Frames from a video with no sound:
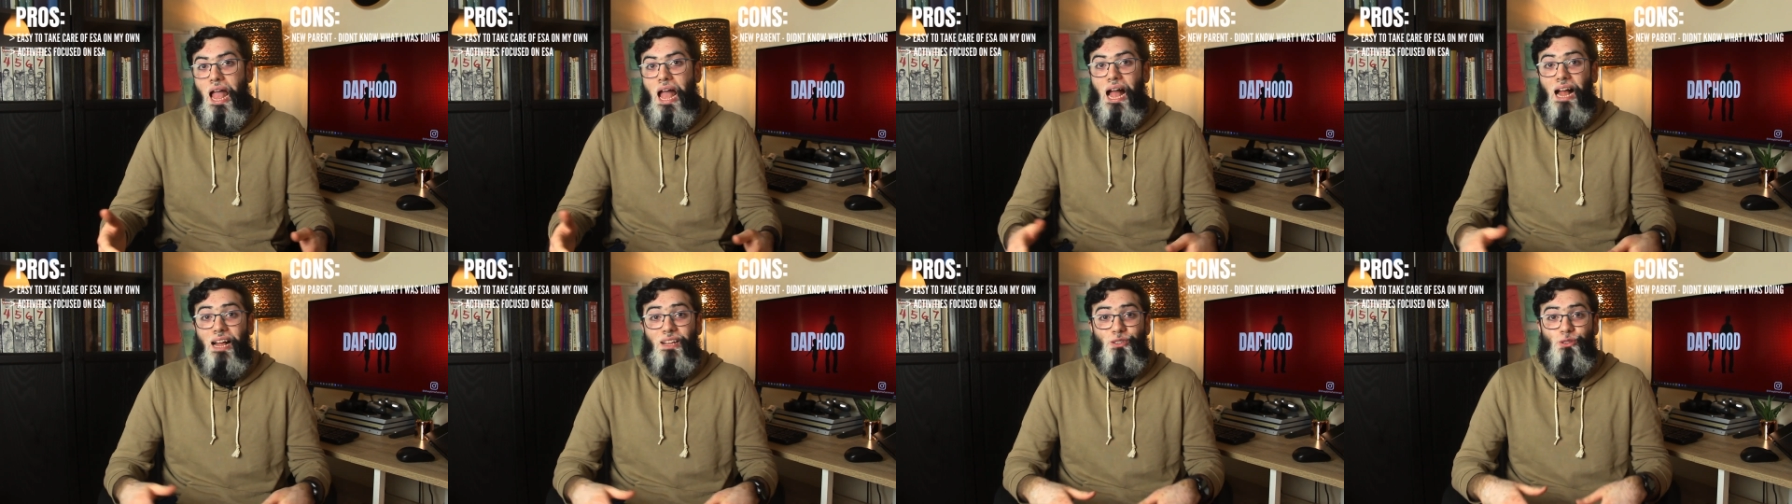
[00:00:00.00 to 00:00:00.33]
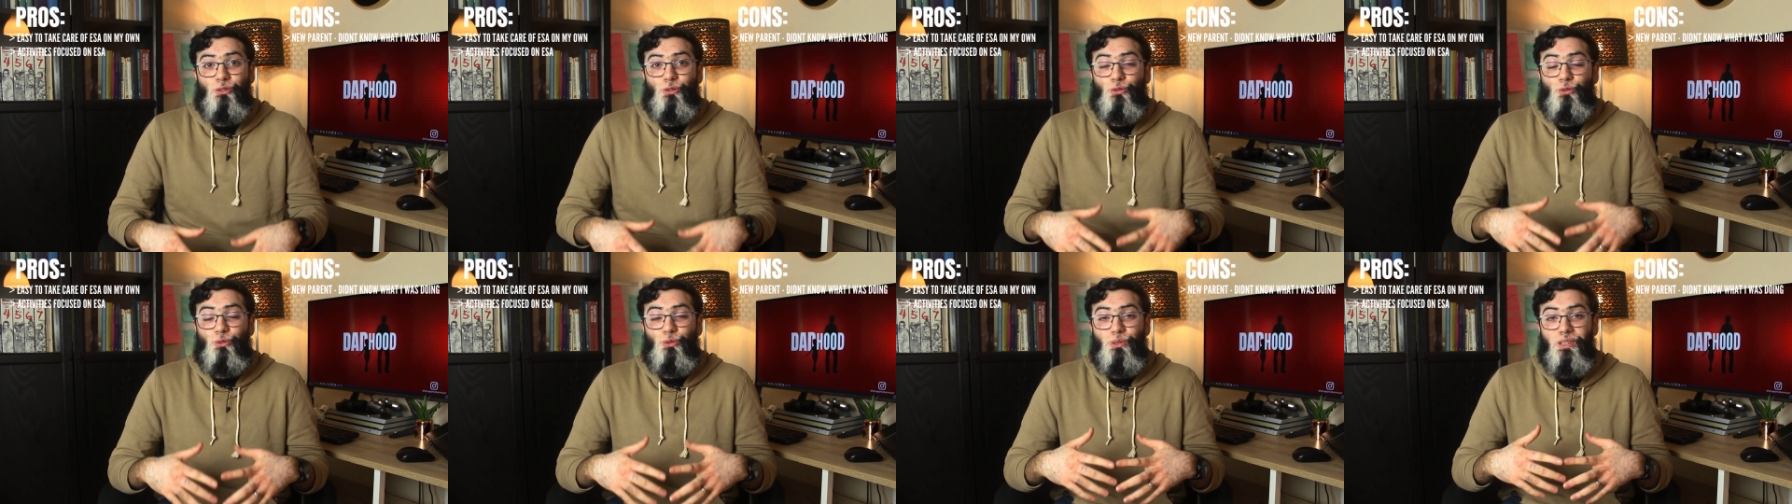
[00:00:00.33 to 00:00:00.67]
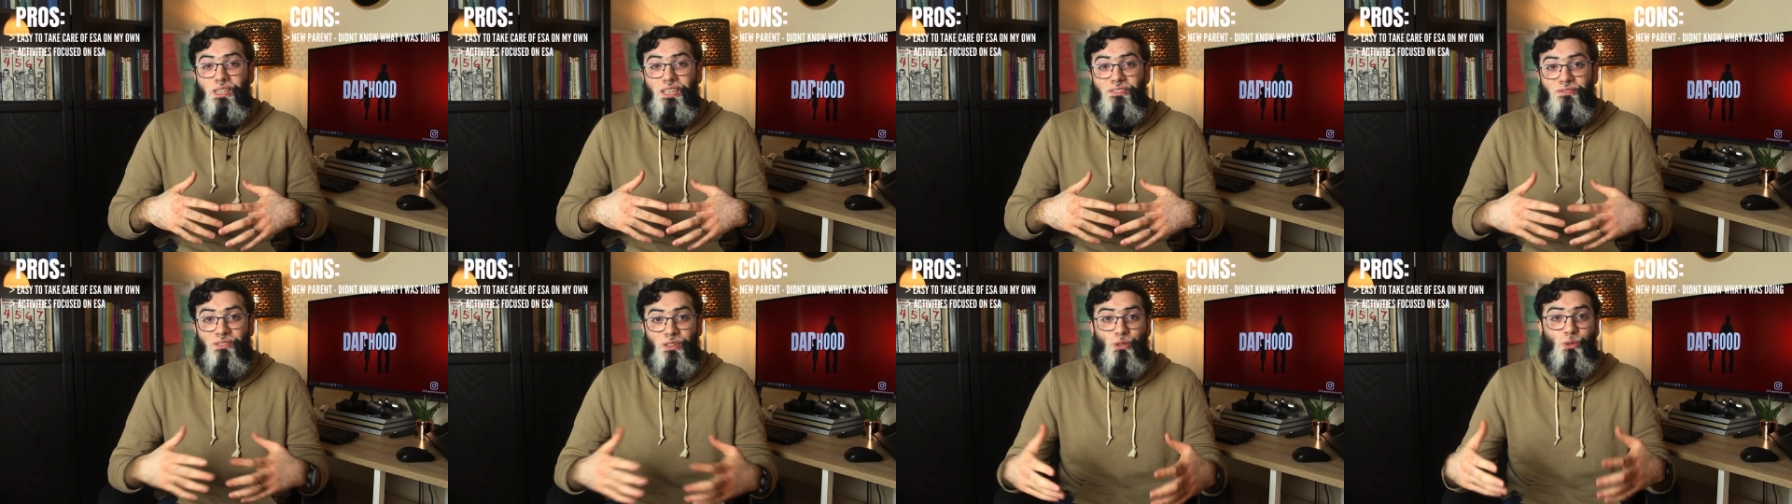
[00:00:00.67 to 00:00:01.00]
and so
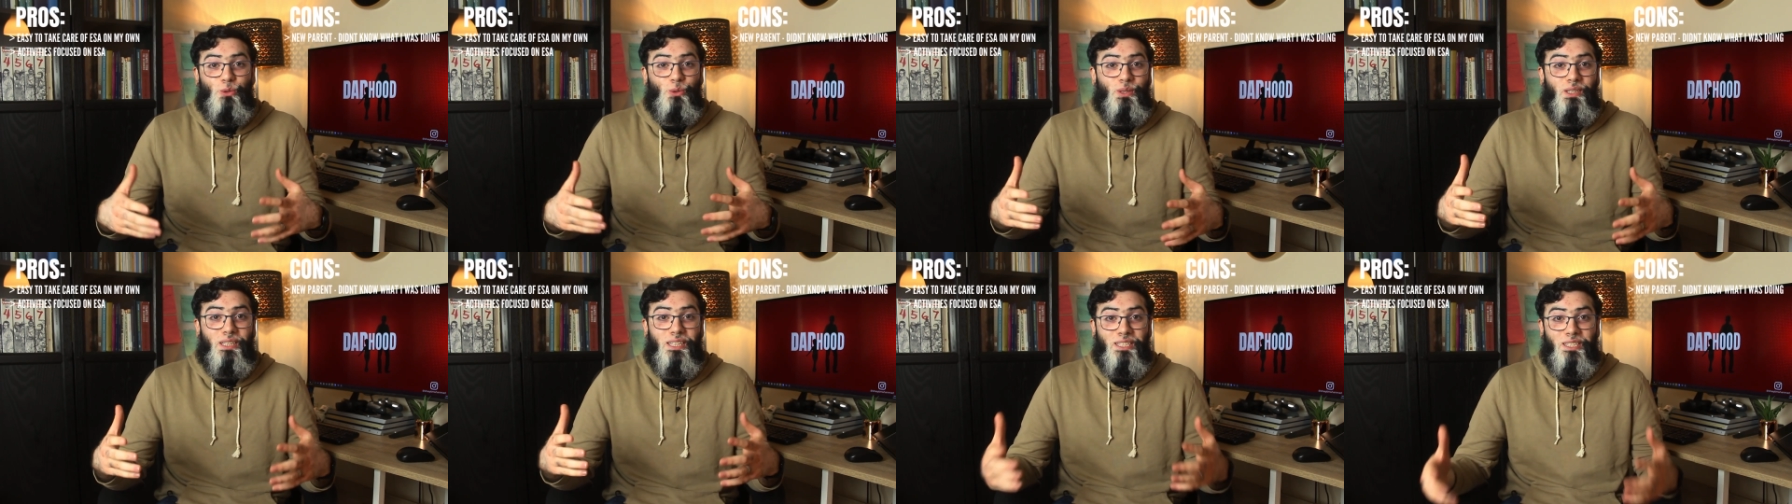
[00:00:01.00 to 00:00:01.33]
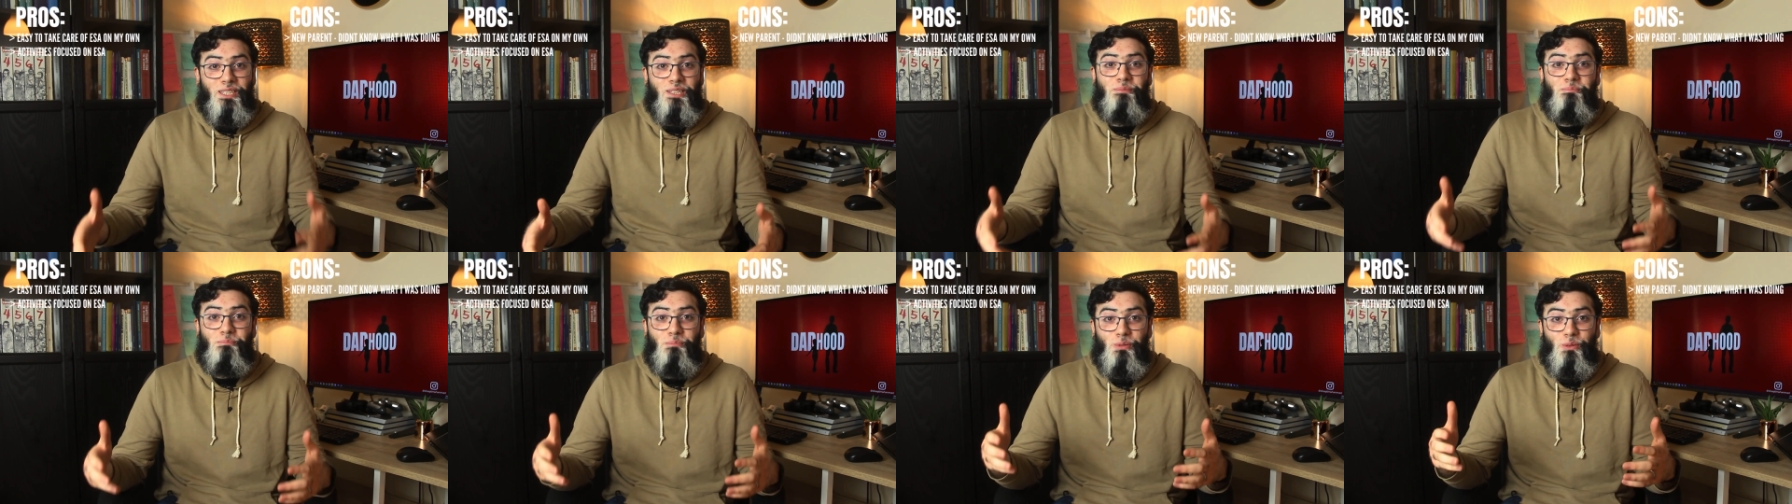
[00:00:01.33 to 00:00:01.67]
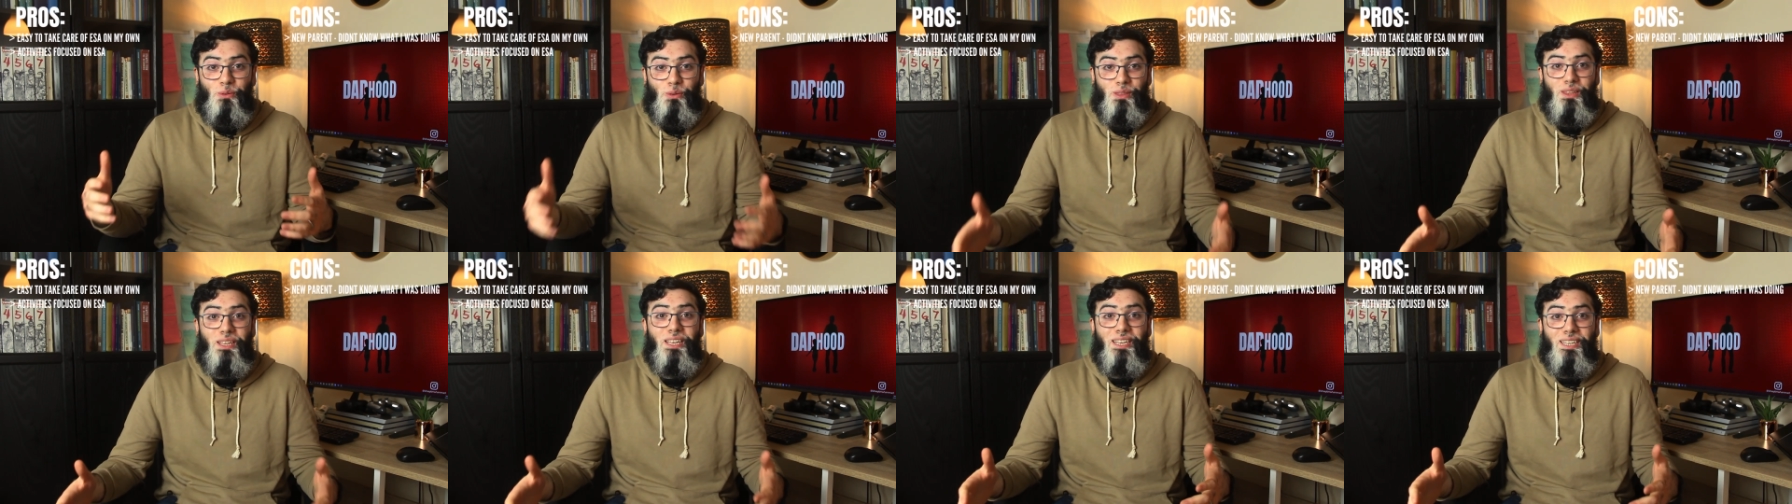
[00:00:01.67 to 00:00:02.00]
even doing the
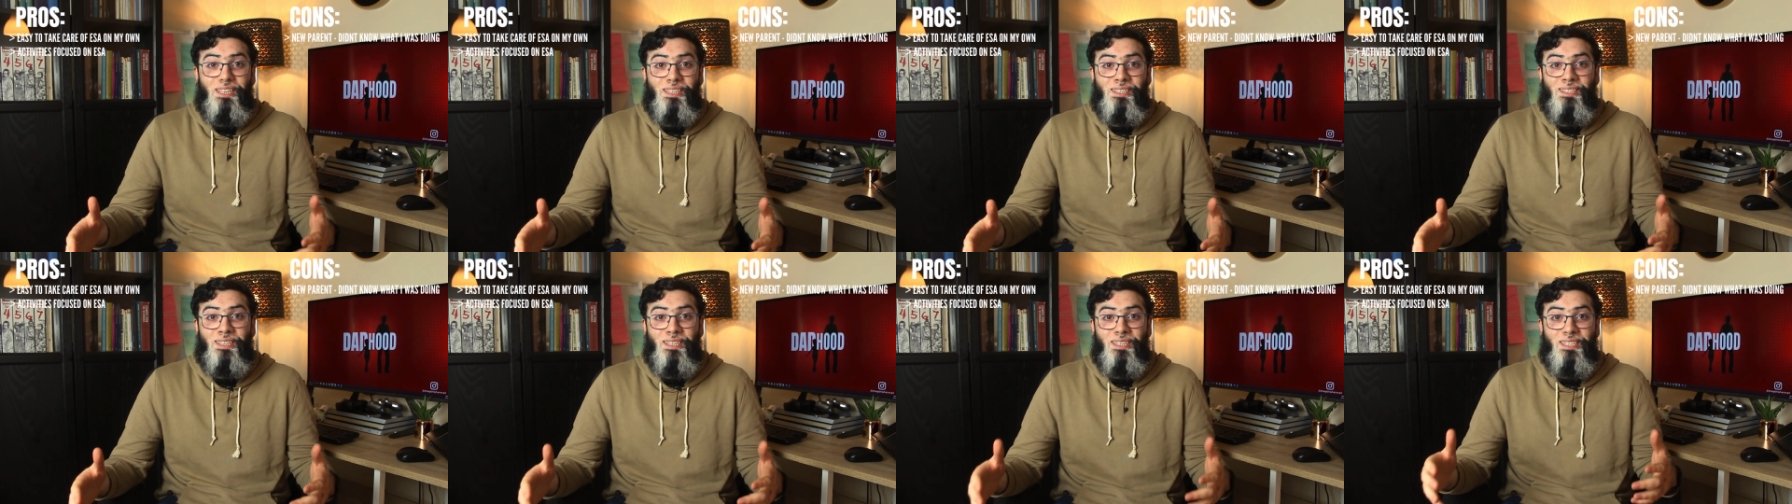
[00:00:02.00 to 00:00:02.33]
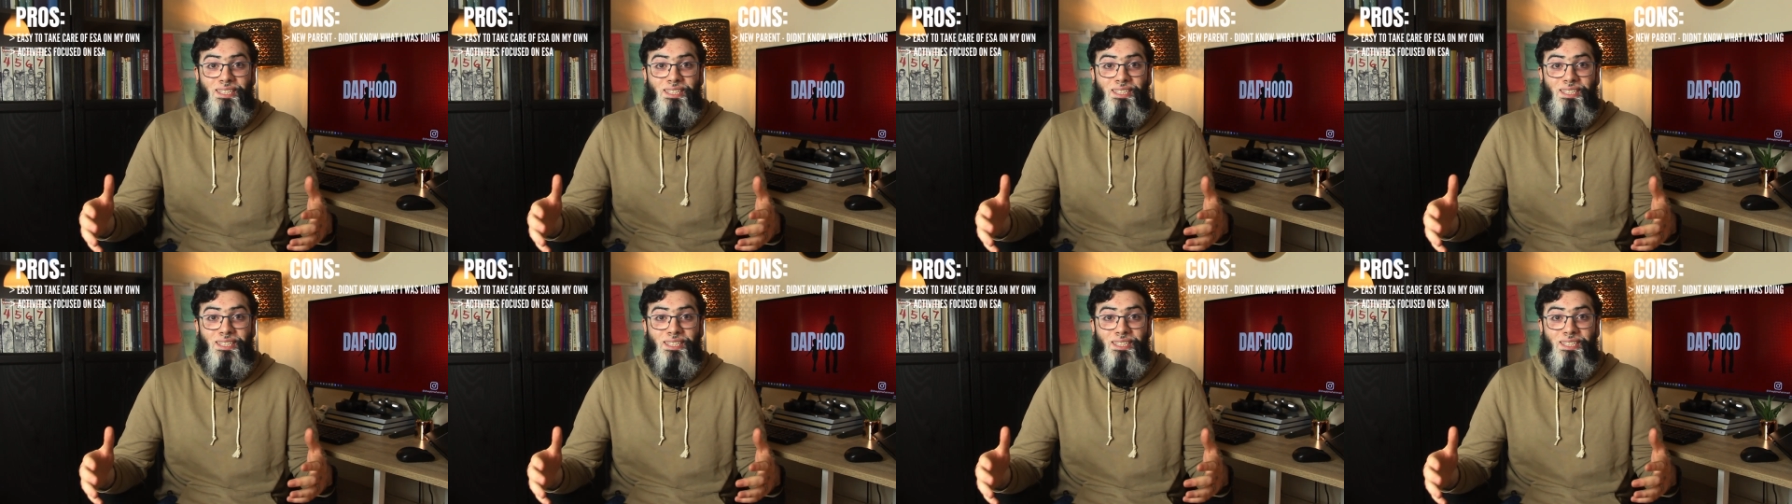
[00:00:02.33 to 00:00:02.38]
simple things